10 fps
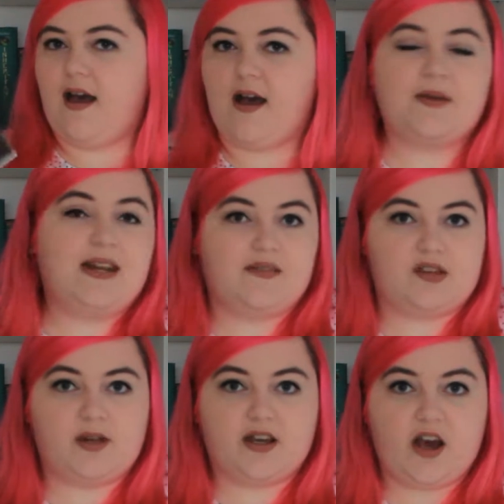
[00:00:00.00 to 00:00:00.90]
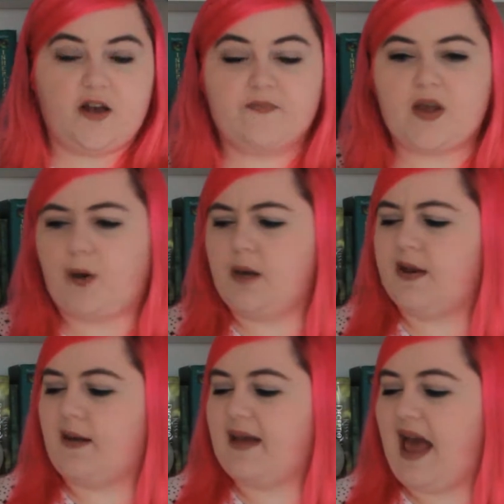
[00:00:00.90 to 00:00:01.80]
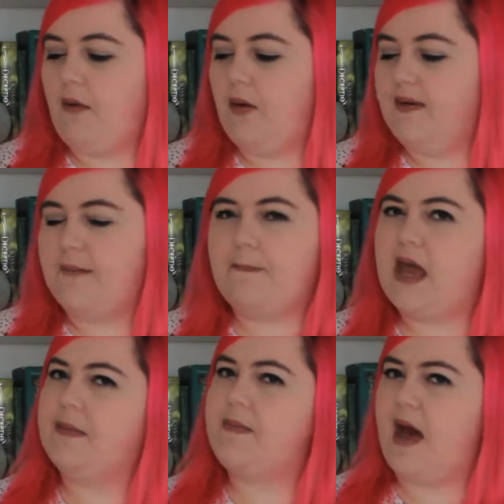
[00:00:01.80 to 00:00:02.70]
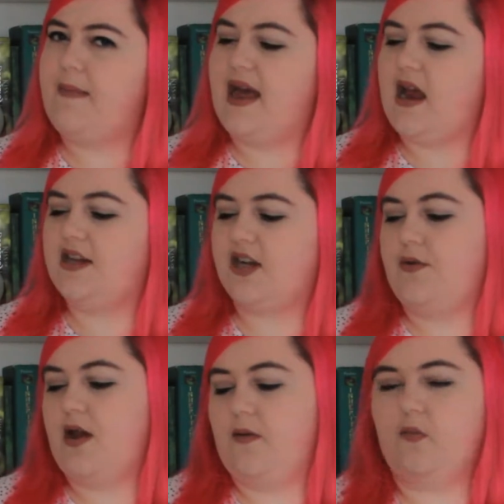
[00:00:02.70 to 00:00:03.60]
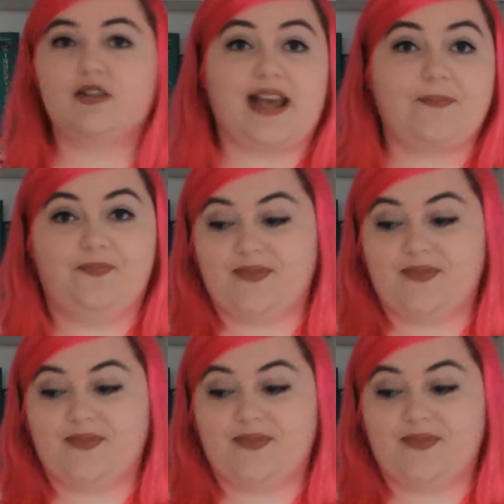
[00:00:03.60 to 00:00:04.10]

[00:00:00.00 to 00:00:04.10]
I'm going to give this one a go. I'll probably pick up Catwoman and maybe Batman, I don't know, we'll see.